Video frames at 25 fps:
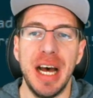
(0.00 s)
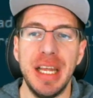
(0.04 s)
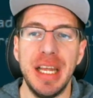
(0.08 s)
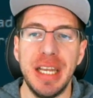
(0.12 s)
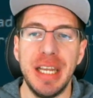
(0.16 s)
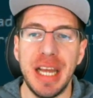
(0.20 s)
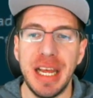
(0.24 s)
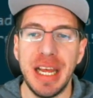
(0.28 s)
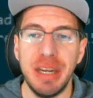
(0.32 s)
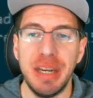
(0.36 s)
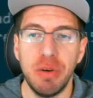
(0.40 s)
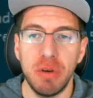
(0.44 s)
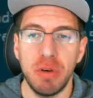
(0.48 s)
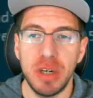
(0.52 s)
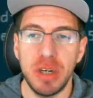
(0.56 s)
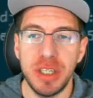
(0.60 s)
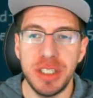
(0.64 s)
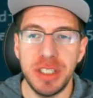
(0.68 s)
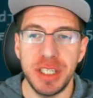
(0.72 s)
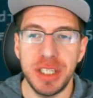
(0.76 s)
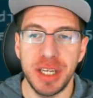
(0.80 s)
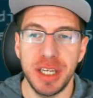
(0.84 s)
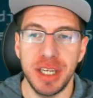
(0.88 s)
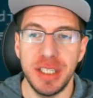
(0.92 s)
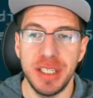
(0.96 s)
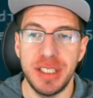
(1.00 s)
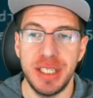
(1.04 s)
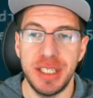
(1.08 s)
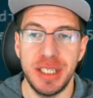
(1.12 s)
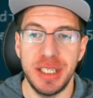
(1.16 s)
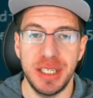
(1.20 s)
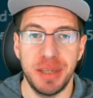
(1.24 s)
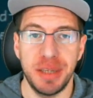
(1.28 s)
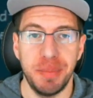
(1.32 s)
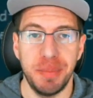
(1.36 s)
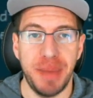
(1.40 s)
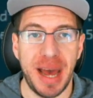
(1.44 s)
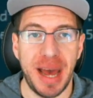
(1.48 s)
in order to
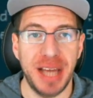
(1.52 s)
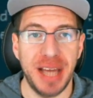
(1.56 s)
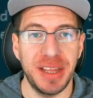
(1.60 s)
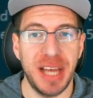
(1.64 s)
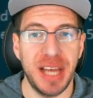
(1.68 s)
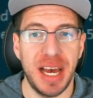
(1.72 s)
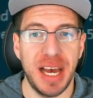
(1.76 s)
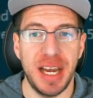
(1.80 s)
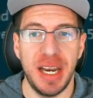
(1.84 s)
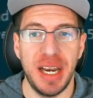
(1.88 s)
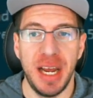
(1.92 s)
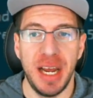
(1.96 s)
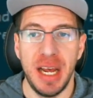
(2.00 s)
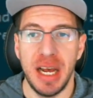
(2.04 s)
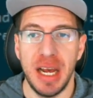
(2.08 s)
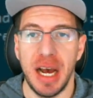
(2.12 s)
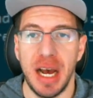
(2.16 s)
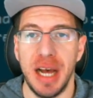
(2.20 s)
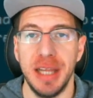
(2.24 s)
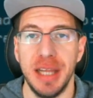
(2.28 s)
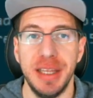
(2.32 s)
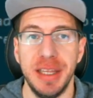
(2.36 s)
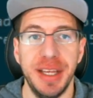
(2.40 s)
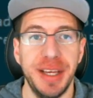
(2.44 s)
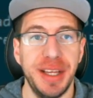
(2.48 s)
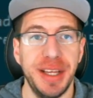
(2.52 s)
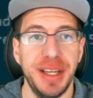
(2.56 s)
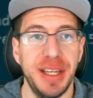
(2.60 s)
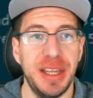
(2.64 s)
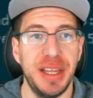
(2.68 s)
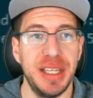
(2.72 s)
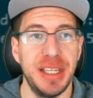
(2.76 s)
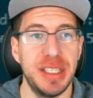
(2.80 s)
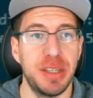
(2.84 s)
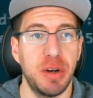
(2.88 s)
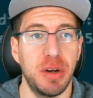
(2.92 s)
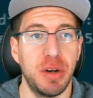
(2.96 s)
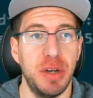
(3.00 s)
combat that, Lilith
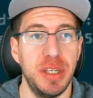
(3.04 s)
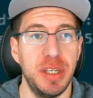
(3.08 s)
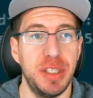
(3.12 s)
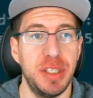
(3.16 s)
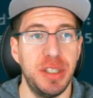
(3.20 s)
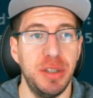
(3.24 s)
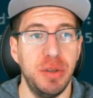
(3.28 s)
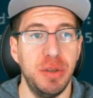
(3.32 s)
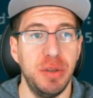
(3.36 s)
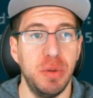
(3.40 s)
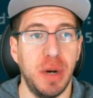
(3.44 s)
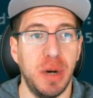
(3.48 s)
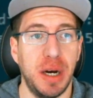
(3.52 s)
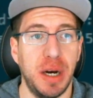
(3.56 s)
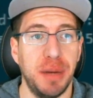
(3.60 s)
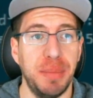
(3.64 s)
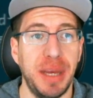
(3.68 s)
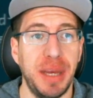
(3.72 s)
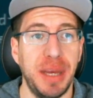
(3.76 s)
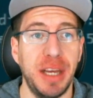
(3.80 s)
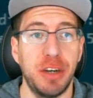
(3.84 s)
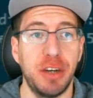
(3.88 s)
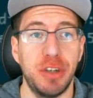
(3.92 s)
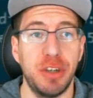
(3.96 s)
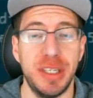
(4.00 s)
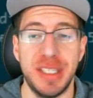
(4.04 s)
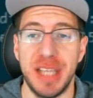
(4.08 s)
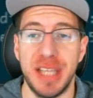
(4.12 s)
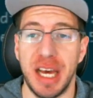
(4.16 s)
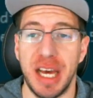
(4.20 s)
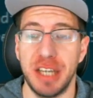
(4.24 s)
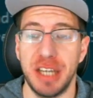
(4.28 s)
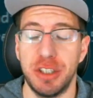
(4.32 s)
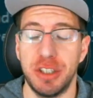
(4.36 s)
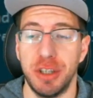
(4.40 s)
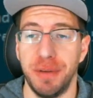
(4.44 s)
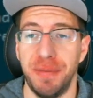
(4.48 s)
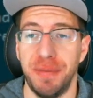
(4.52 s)
is going to increase the
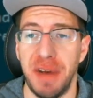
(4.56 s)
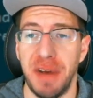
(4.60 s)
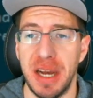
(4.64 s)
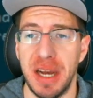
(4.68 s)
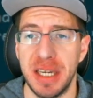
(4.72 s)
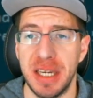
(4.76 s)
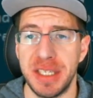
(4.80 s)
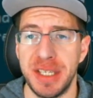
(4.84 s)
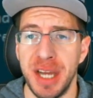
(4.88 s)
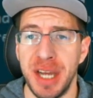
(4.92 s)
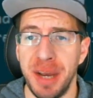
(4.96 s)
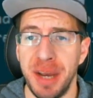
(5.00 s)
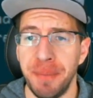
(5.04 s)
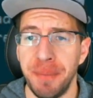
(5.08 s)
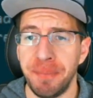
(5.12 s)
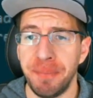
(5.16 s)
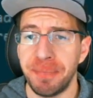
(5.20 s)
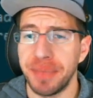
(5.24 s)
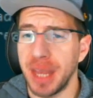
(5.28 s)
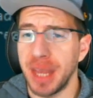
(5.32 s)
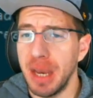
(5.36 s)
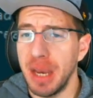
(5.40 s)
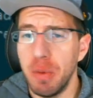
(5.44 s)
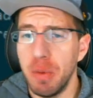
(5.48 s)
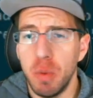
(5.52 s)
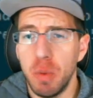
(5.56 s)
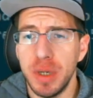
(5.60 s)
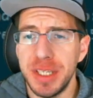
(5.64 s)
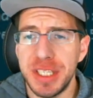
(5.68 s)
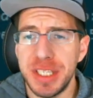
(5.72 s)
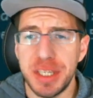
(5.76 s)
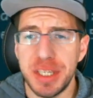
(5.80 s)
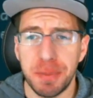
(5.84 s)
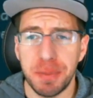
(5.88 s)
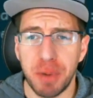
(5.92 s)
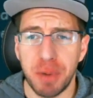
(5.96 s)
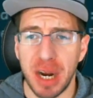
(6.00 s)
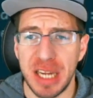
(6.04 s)
extra effects. It wouldn't
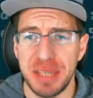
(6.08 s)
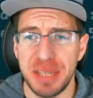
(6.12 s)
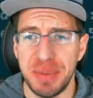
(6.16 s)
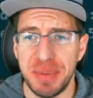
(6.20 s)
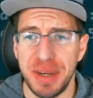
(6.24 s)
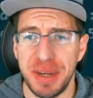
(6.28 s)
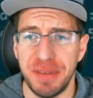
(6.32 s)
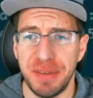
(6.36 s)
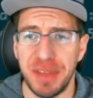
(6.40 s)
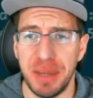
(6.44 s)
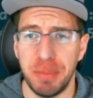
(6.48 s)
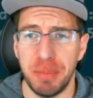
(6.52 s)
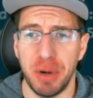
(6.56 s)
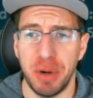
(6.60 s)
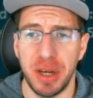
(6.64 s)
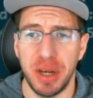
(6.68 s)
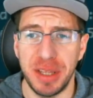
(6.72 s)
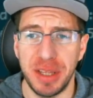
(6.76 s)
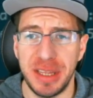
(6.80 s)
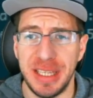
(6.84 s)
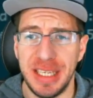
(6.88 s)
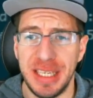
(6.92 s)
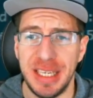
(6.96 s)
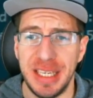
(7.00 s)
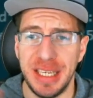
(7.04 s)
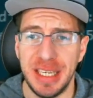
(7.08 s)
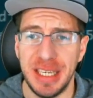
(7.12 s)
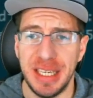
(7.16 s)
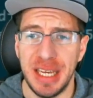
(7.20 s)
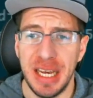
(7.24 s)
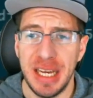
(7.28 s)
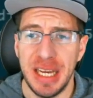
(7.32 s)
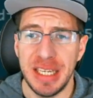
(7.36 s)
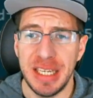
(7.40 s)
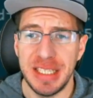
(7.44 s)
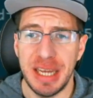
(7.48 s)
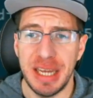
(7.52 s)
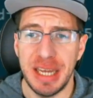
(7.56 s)
surprise me if they brought the
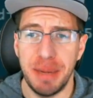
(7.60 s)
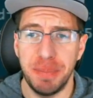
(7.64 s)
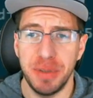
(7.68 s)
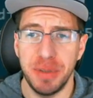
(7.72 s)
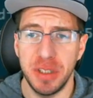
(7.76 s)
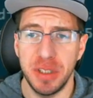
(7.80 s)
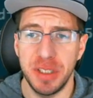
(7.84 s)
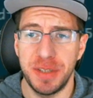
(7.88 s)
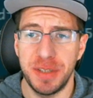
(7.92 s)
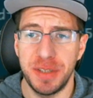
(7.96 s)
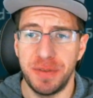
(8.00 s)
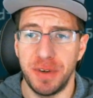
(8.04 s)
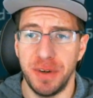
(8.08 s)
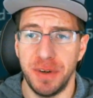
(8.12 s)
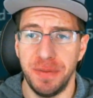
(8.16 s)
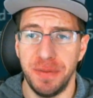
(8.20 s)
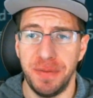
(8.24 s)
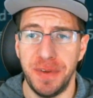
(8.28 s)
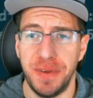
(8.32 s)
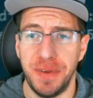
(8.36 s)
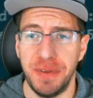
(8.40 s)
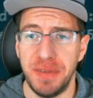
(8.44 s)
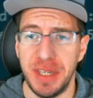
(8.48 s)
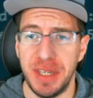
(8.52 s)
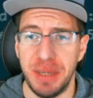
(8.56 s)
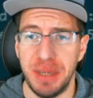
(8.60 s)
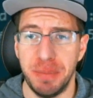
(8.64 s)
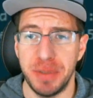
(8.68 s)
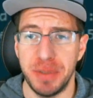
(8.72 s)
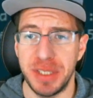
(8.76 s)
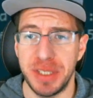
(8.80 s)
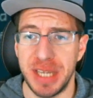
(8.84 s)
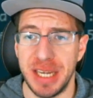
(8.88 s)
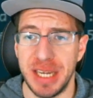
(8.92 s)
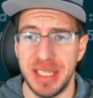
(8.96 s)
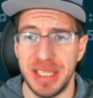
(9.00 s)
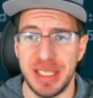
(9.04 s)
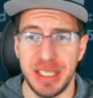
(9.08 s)
temples from
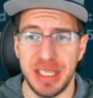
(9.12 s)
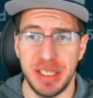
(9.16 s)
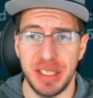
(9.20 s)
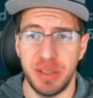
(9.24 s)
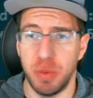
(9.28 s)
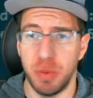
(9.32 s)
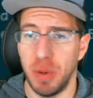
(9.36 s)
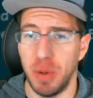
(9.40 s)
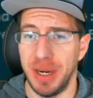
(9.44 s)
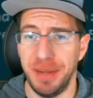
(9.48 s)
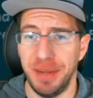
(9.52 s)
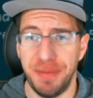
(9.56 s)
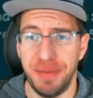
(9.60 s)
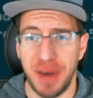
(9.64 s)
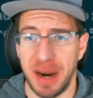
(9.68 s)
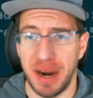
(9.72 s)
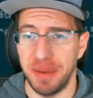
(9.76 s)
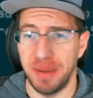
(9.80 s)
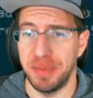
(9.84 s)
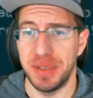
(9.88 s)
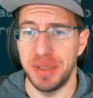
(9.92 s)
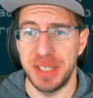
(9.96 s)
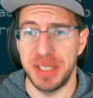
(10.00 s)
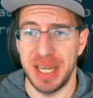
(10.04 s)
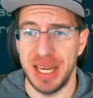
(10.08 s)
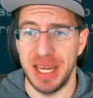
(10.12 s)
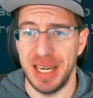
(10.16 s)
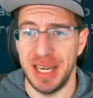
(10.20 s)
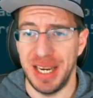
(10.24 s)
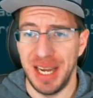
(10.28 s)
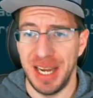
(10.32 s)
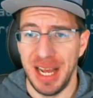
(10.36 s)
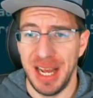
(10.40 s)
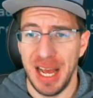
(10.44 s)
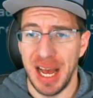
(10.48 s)
15% to 25%.